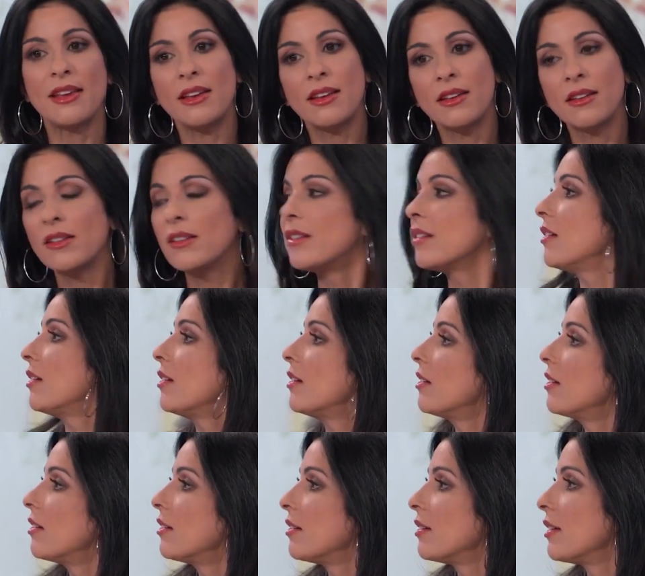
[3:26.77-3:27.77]
So you could keep it
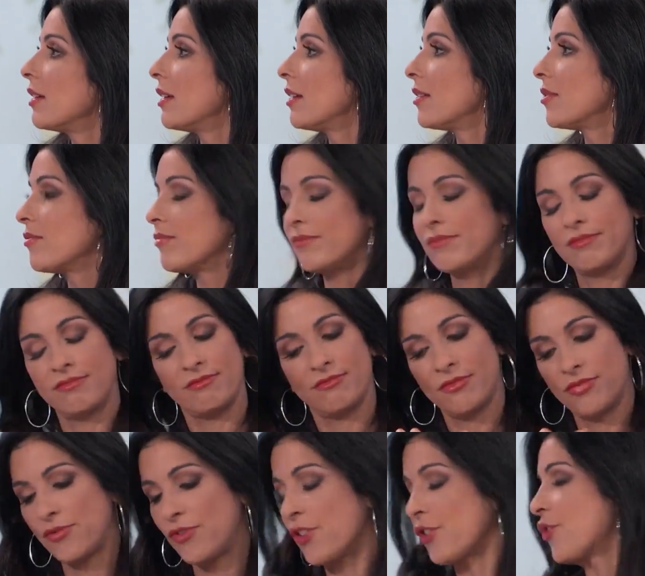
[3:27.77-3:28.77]
around just for the
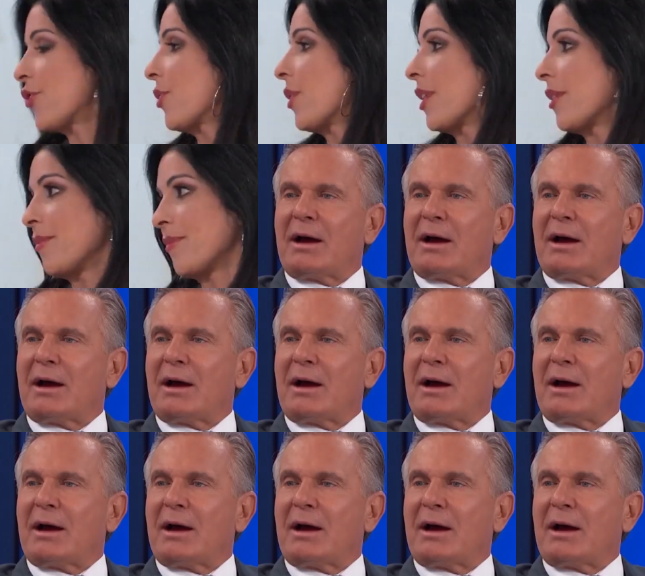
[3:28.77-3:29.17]
garlic. For sure.